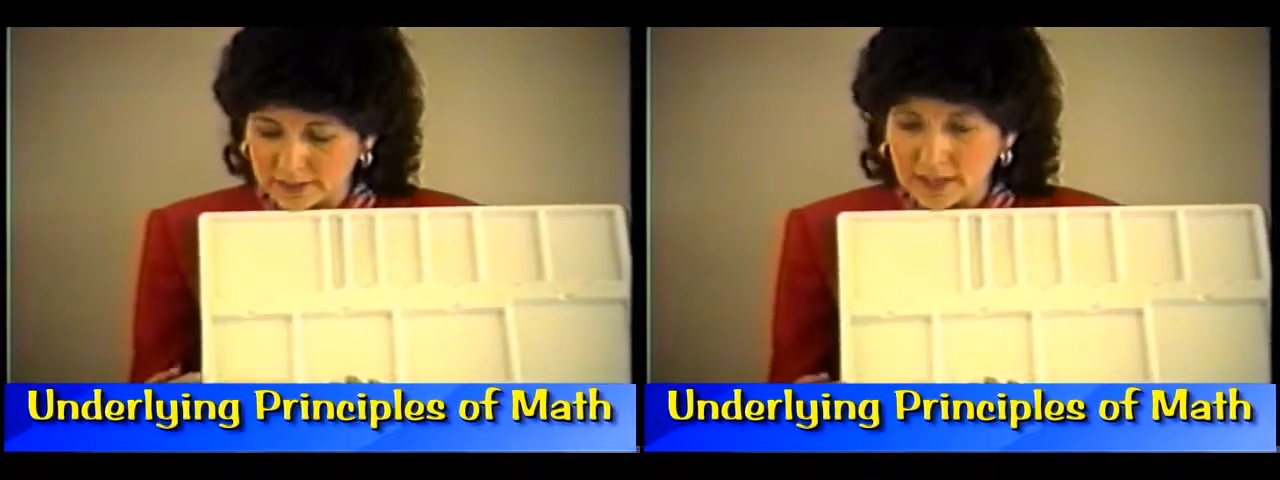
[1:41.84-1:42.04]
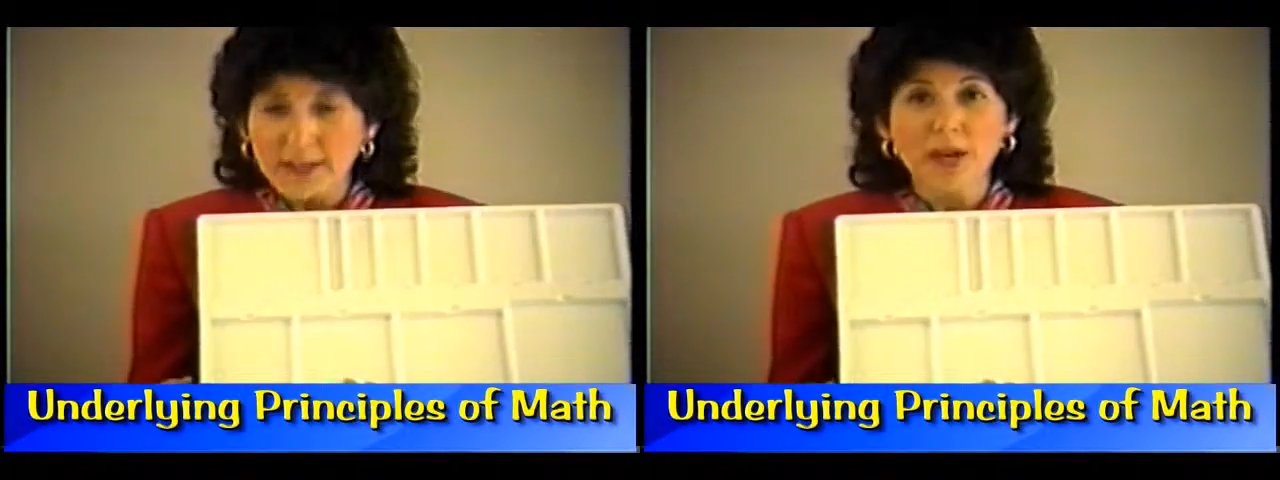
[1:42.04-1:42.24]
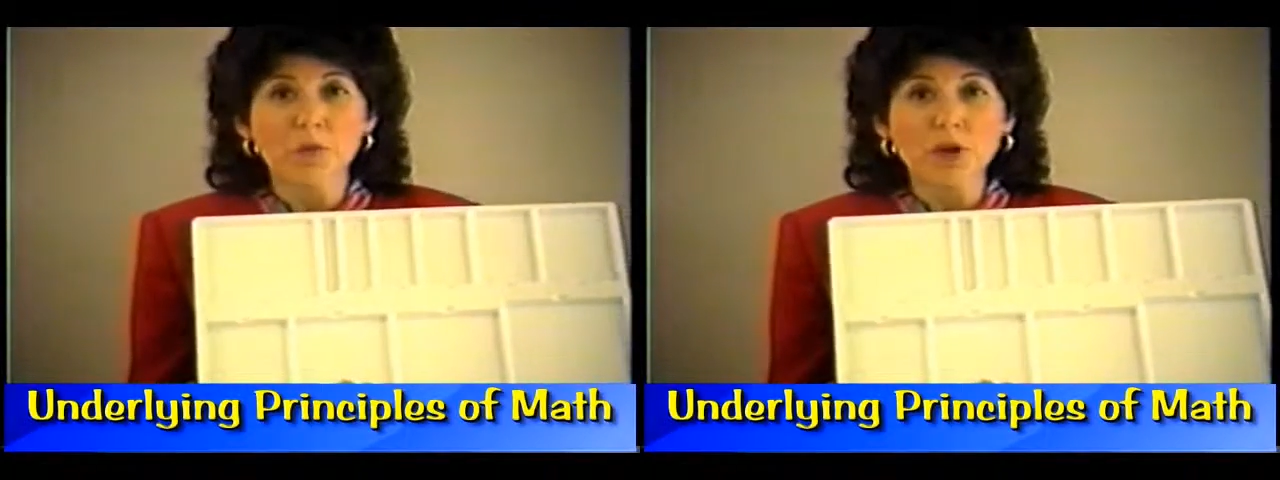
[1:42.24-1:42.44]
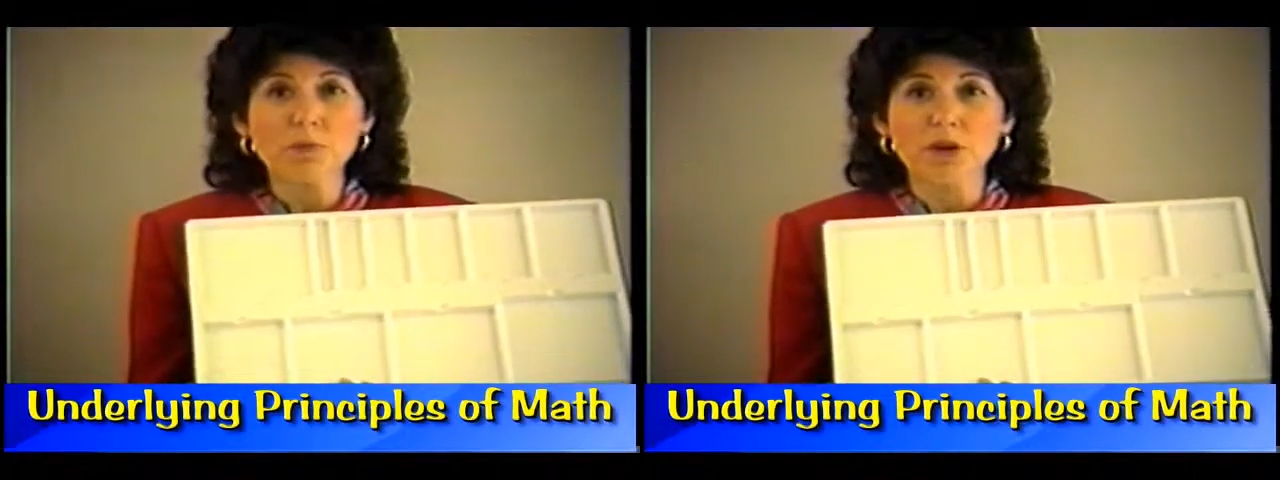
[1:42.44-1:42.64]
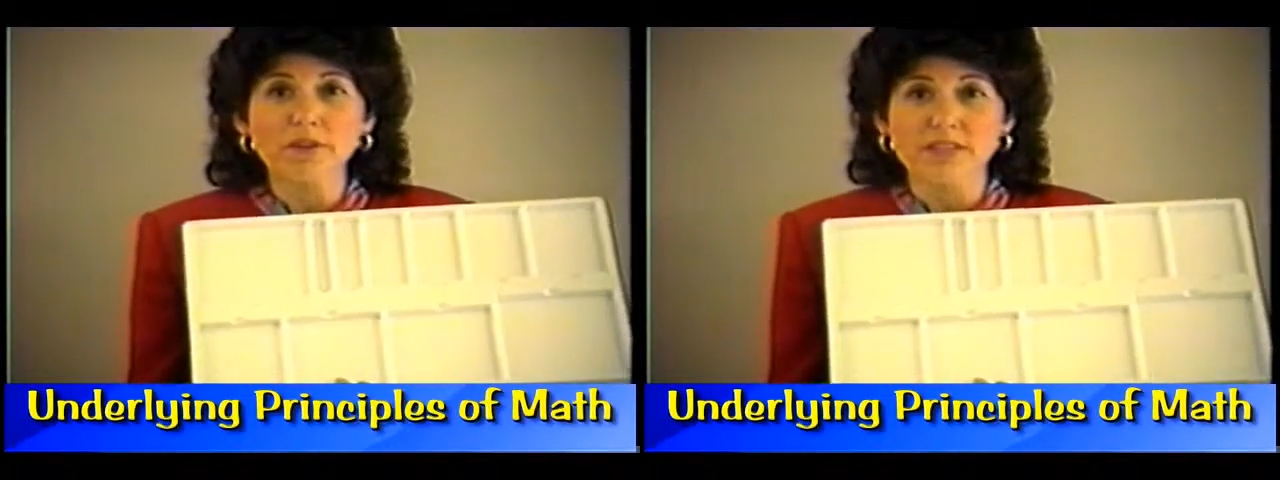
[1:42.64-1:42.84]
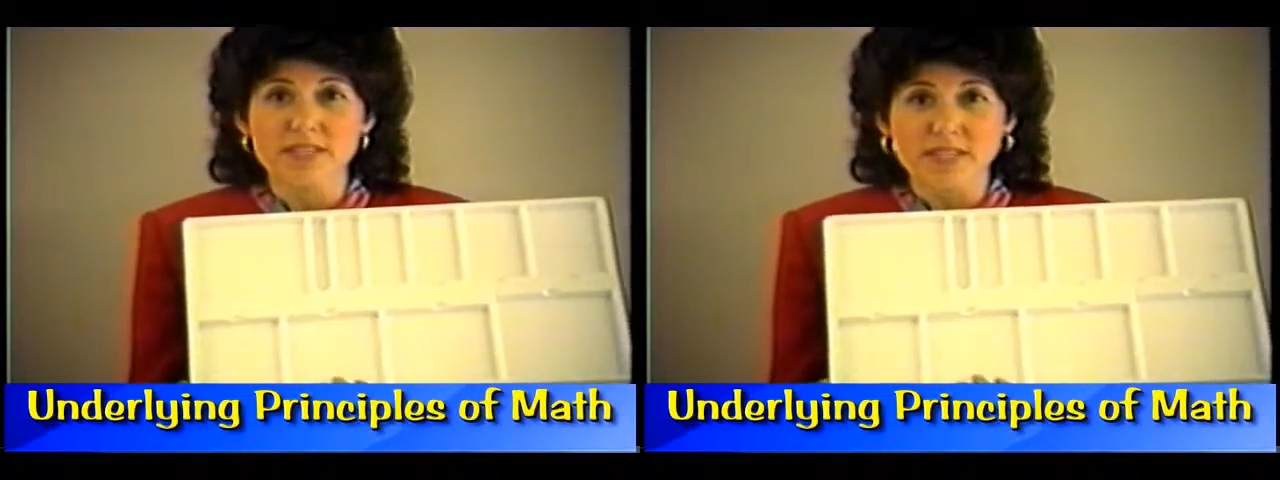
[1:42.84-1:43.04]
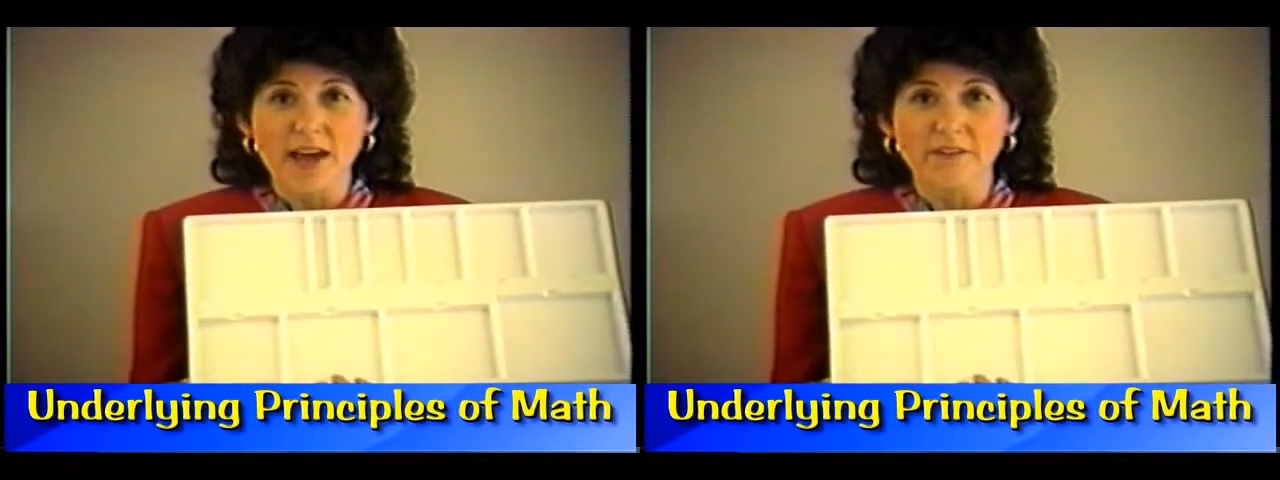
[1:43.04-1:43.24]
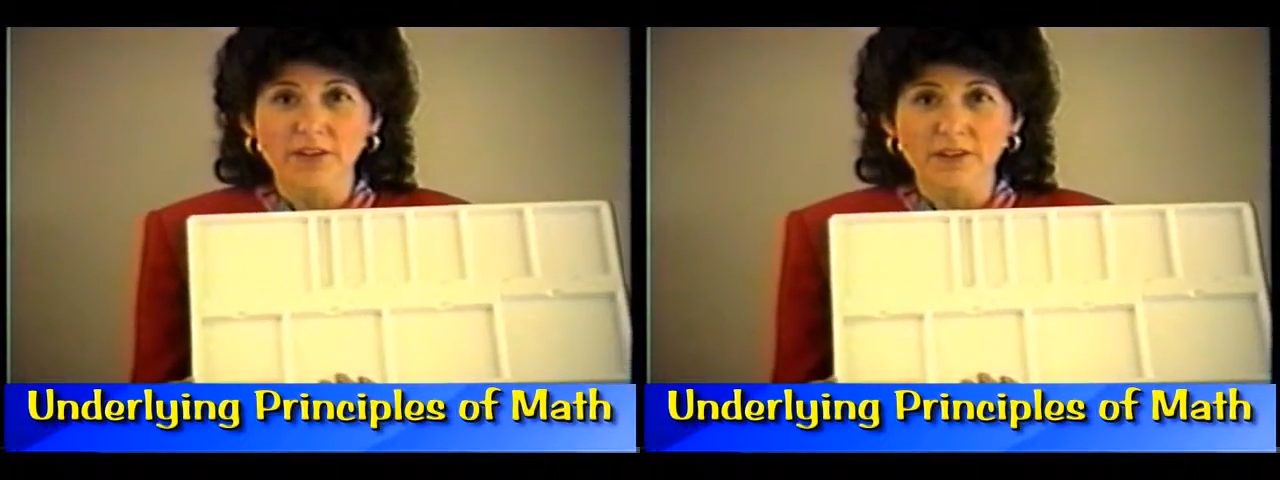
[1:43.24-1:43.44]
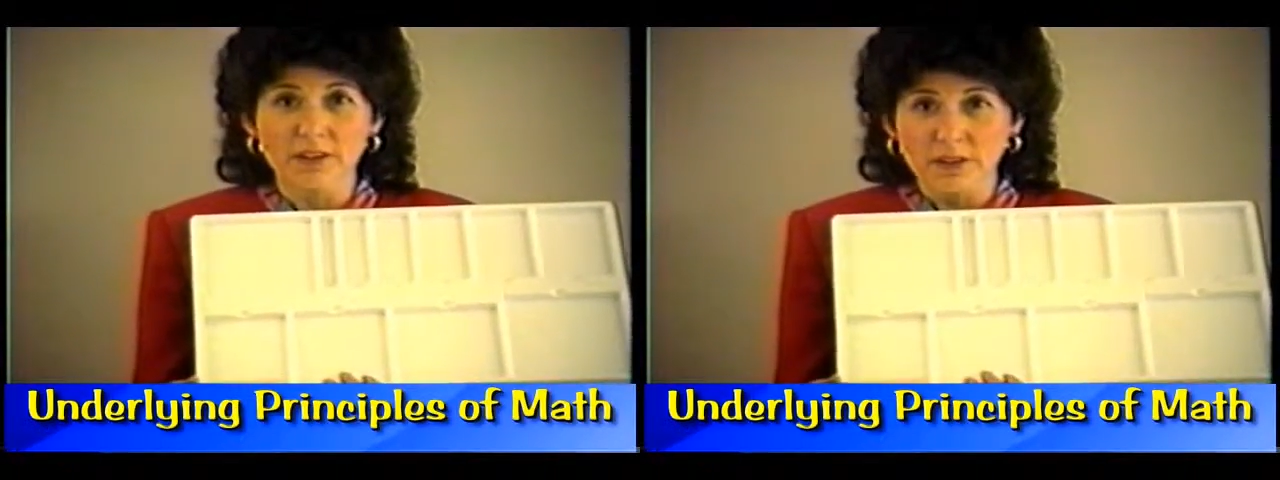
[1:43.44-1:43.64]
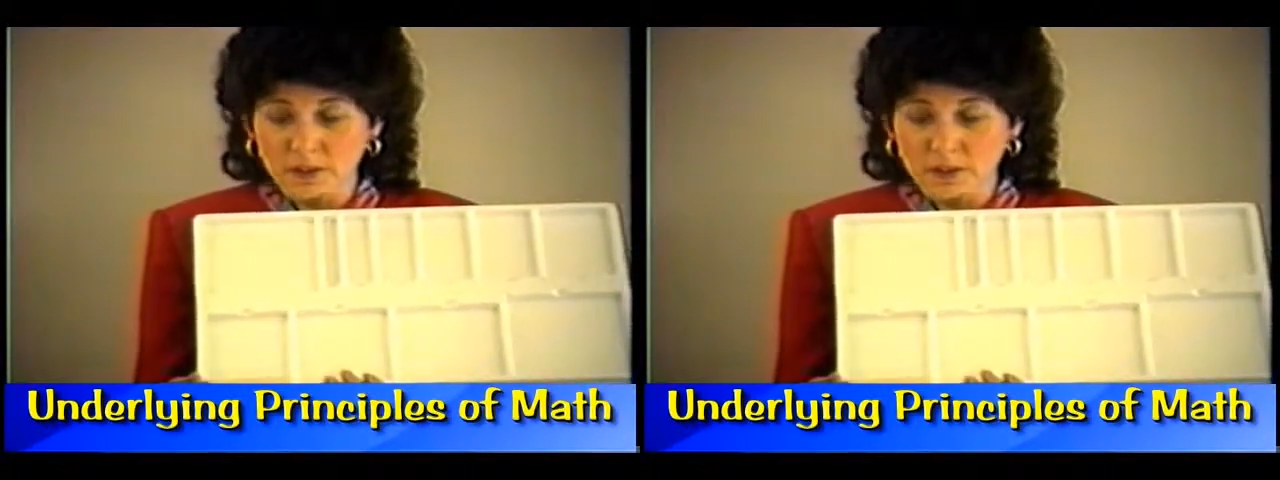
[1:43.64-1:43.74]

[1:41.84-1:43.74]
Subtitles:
Can we build a 7